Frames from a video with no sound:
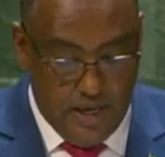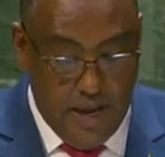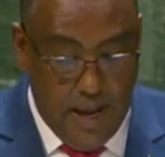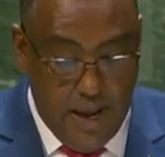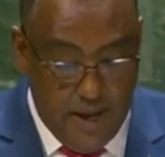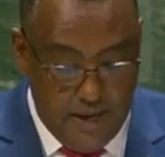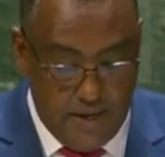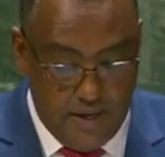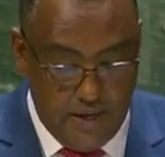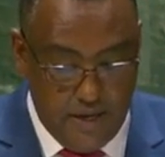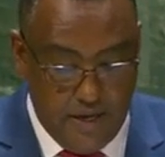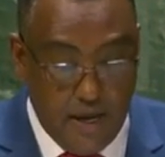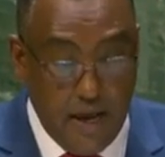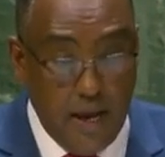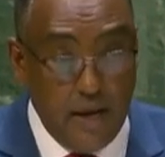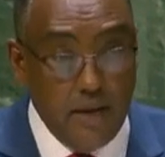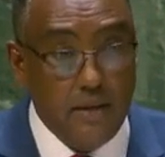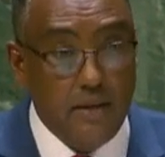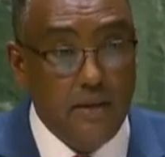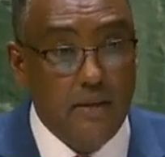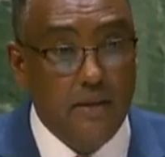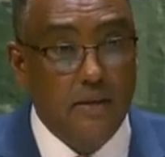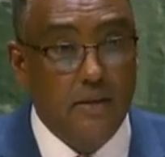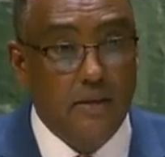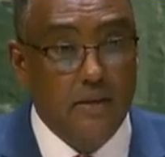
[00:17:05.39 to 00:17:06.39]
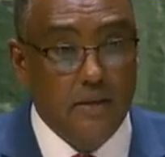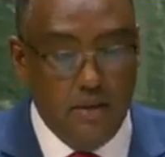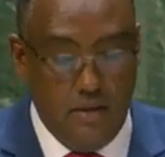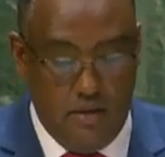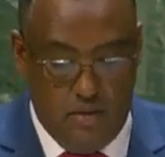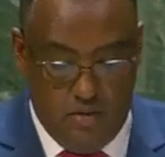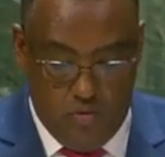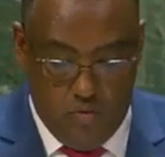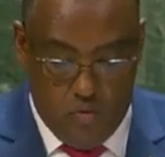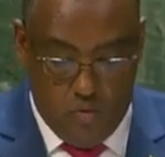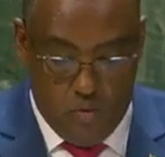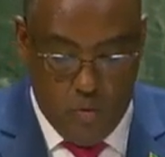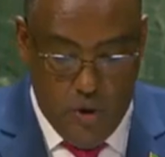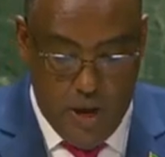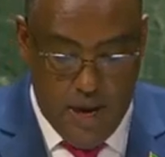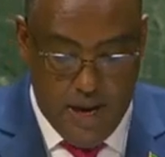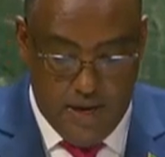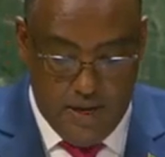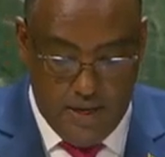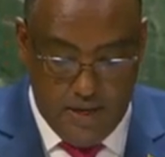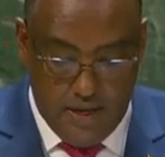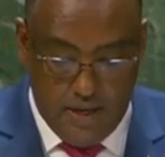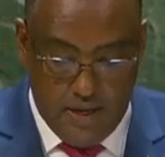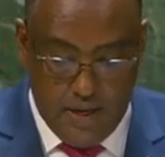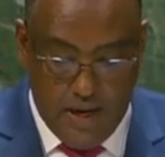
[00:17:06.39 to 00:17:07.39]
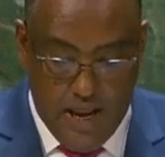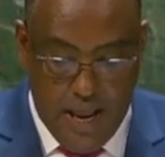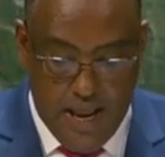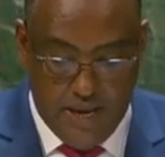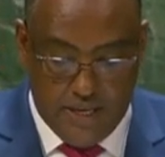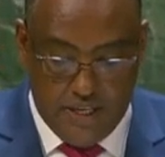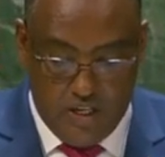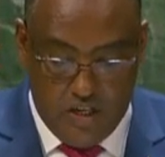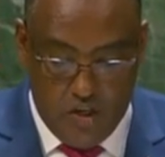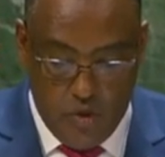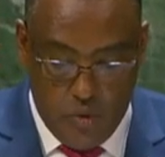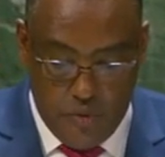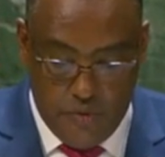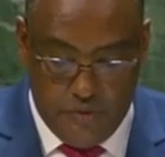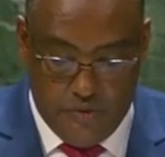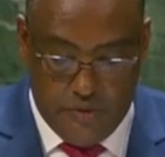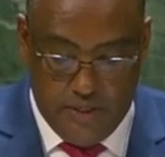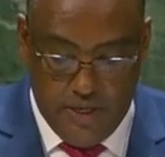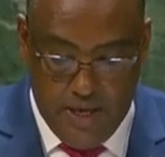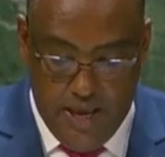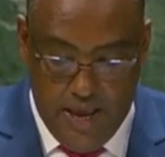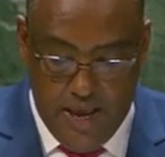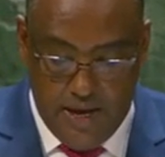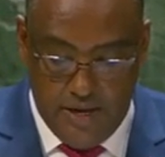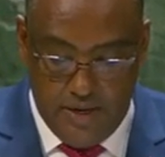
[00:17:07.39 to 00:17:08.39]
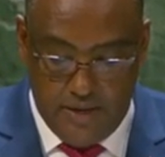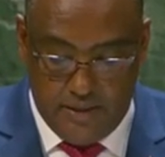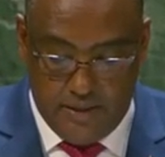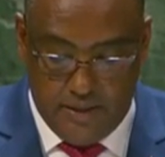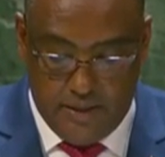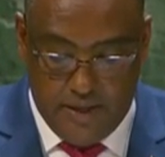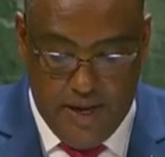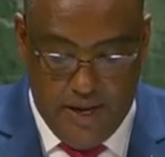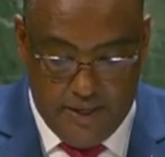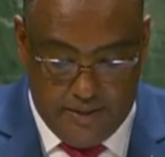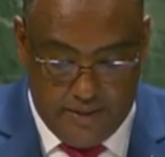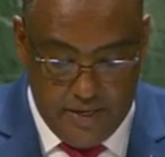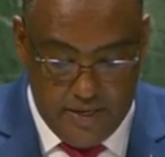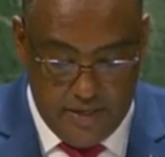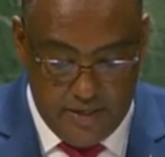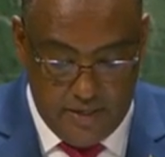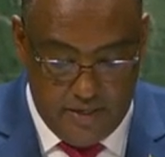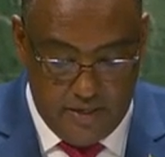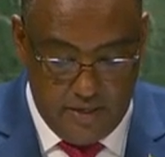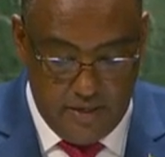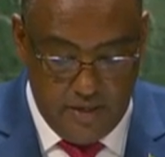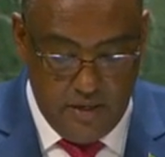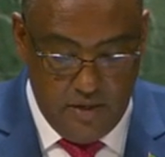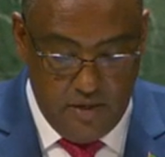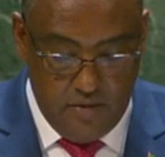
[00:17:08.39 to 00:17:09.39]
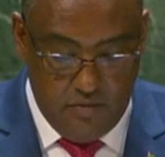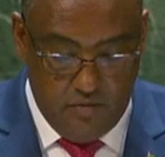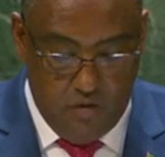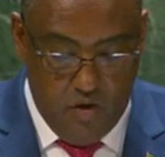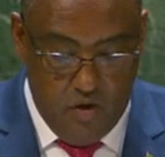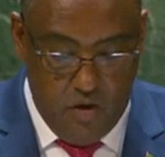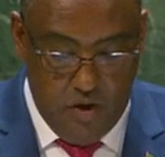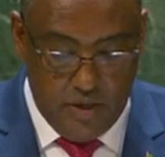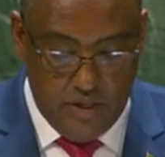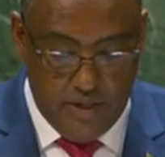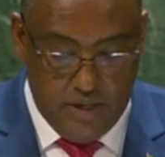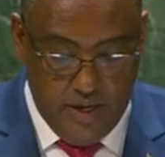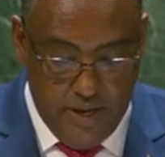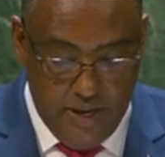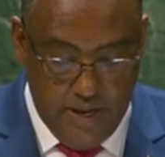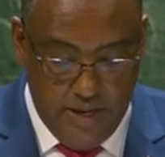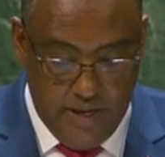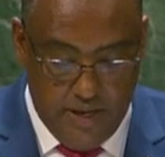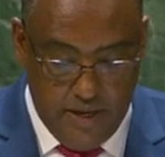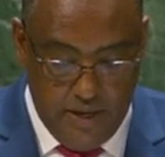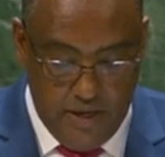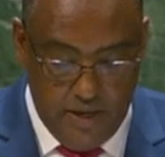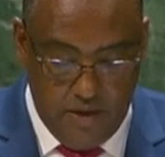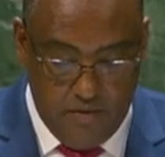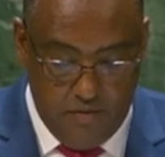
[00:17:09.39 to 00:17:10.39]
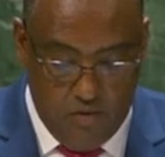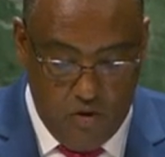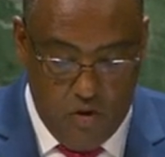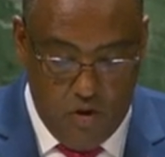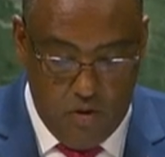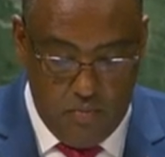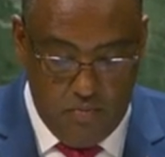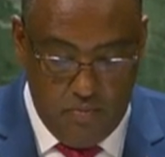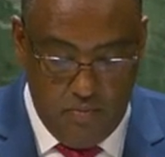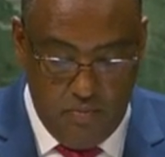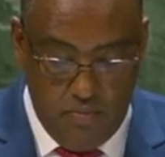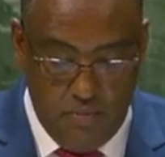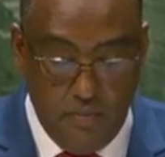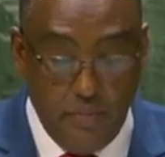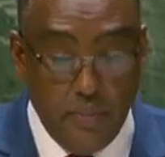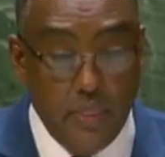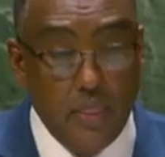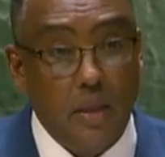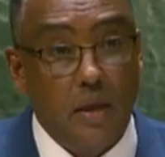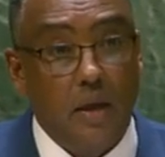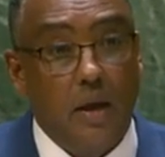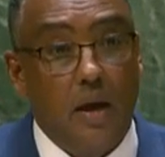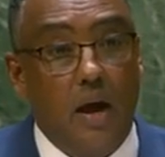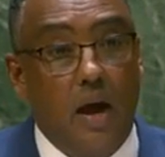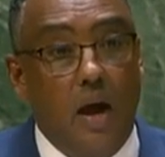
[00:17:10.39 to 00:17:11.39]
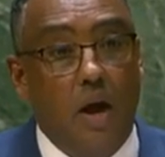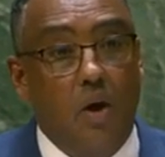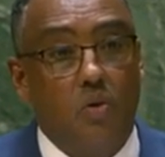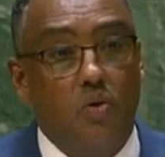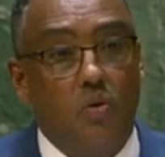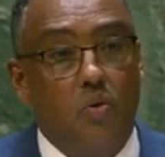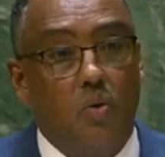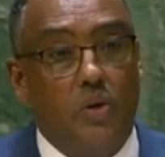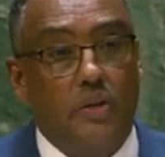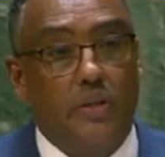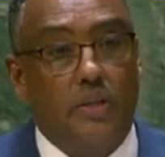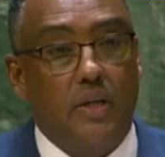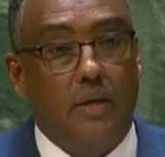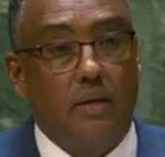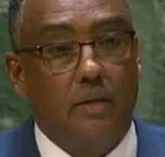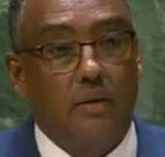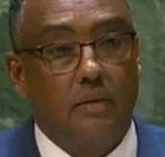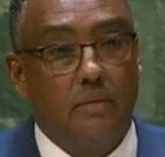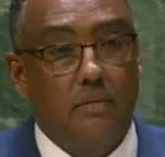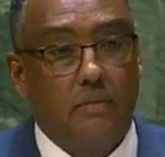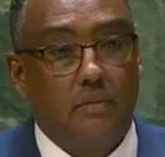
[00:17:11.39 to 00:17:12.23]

Ironically, we are accused and threatened for drinking from our water.